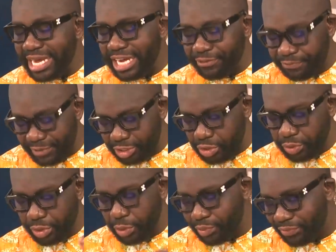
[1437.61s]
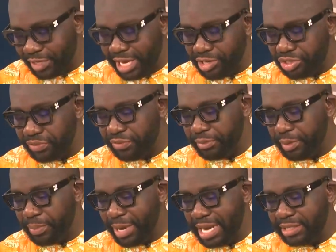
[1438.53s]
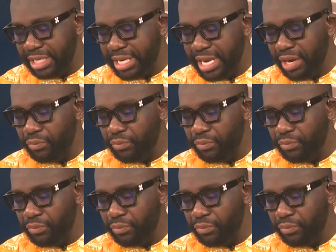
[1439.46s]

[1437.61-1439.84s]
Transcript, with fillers: official notification from the party